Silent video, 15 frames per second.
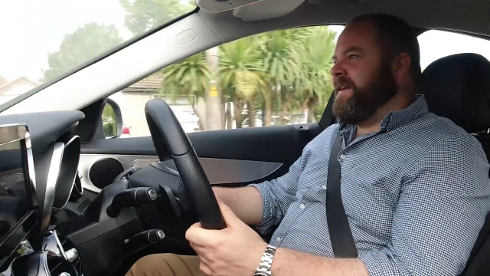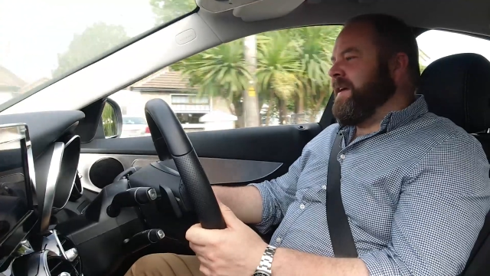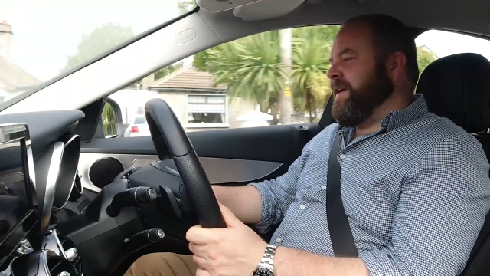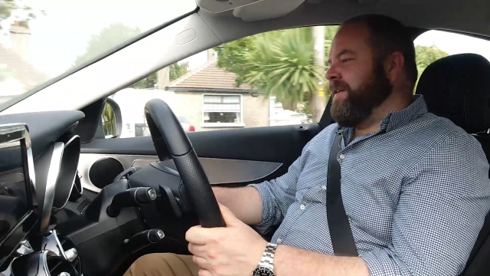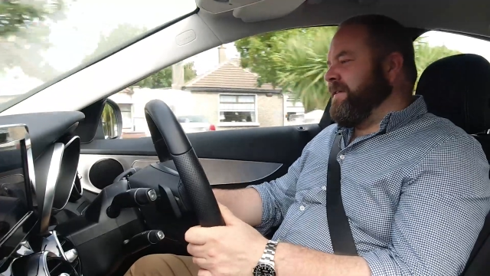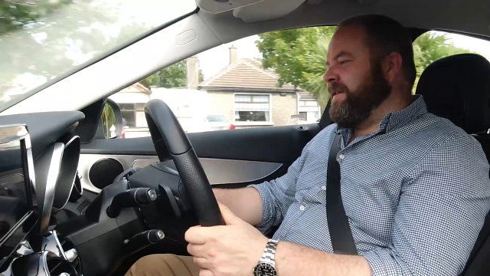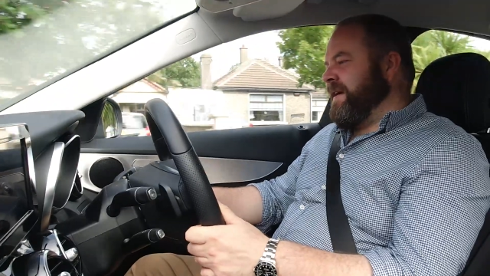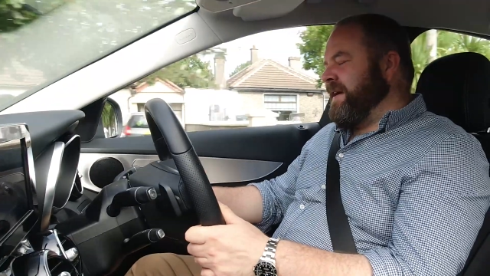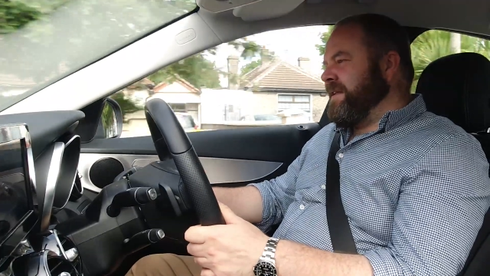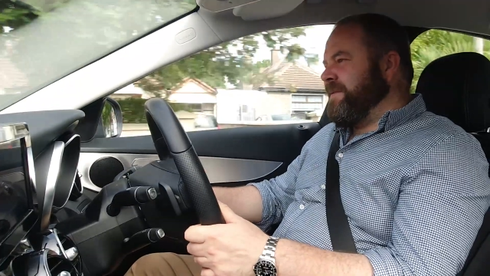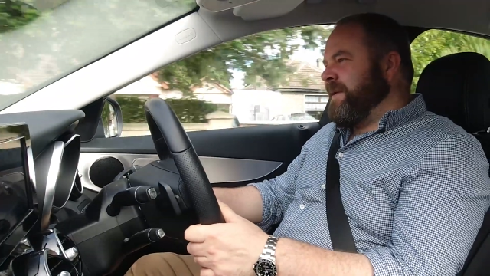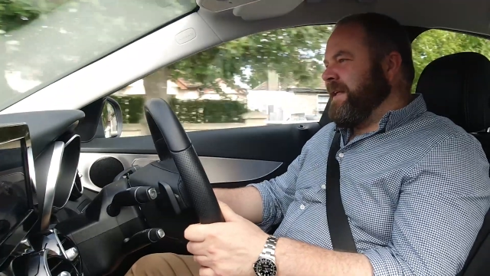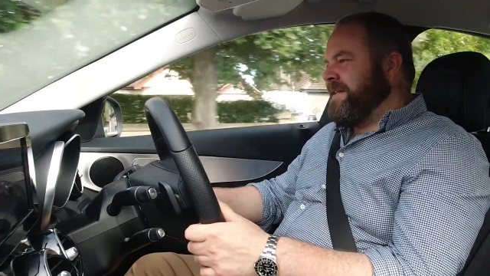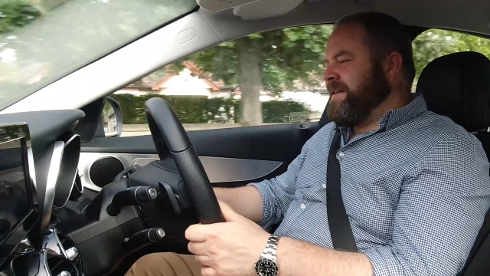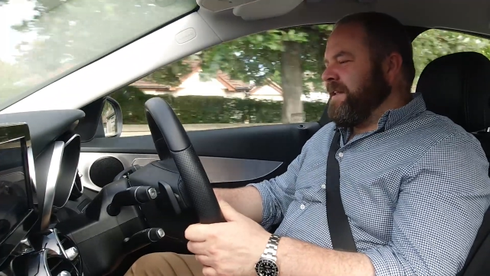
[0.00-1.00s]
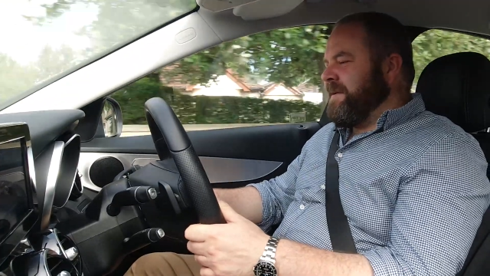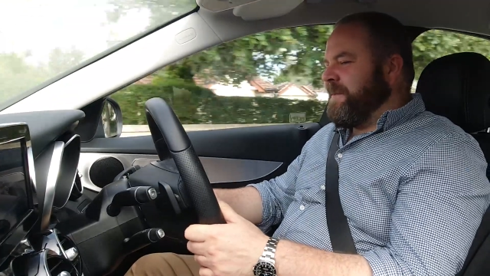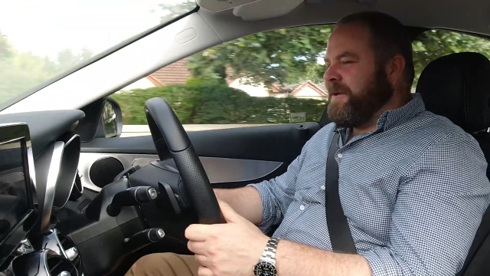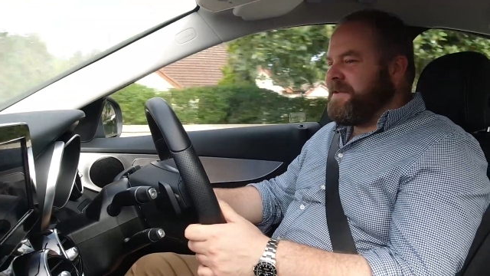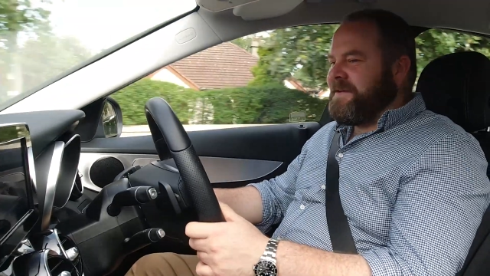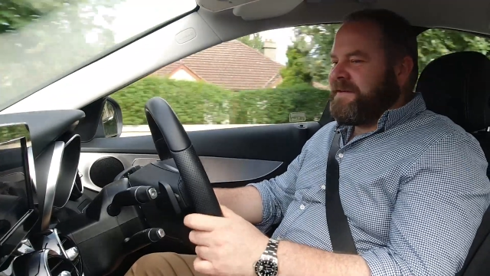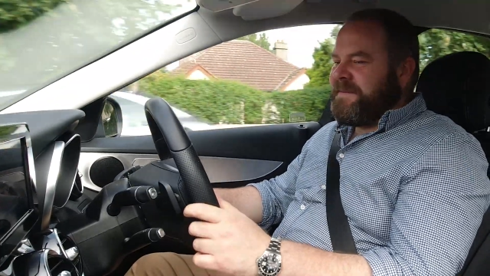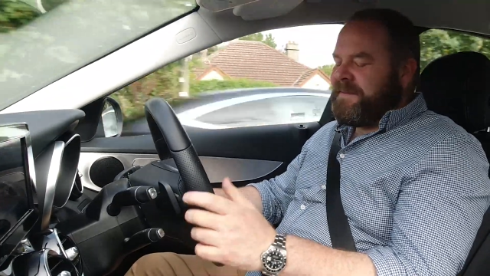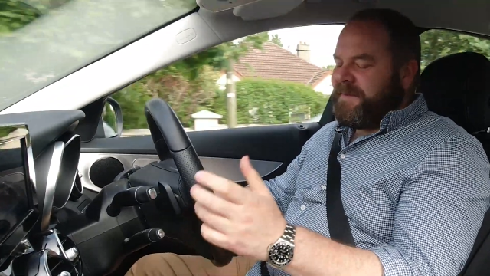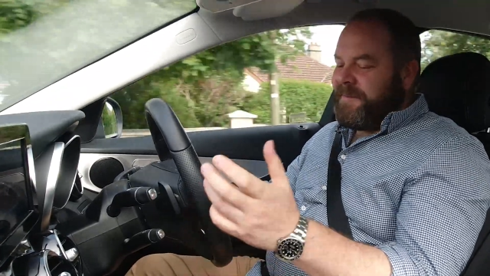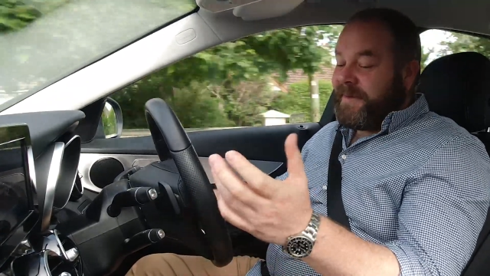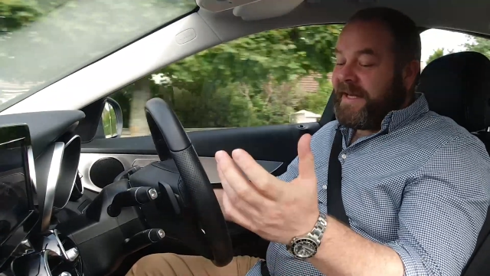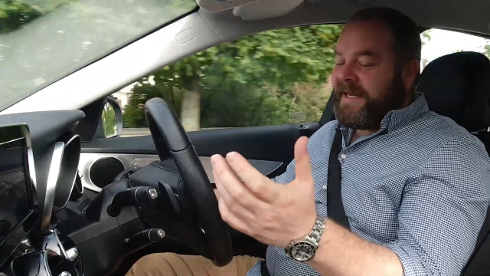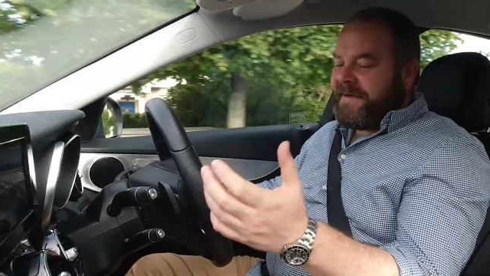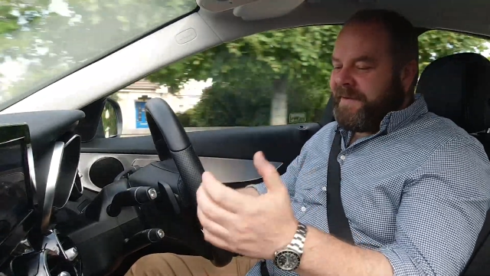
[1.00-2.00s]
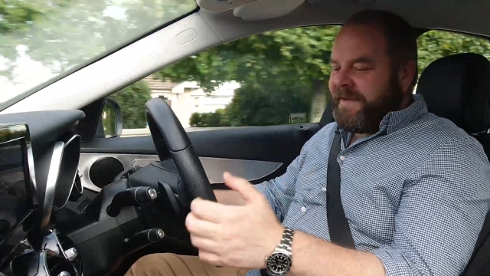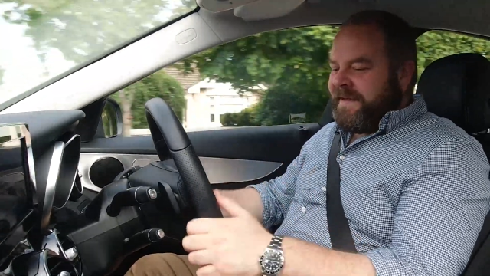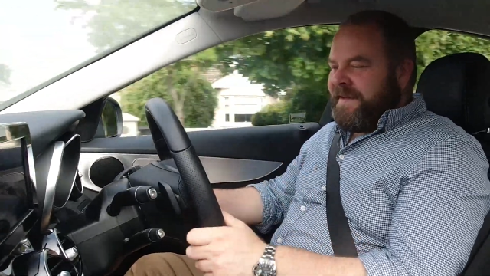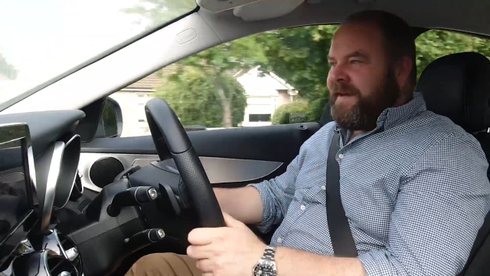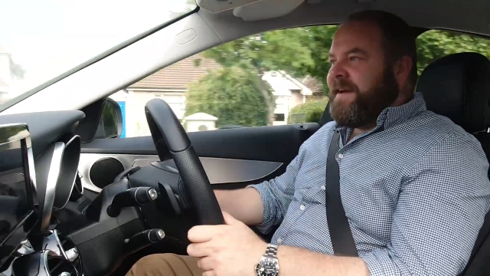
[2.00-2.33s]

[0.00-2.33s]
to hear the wheels on the bus or something. But anyway,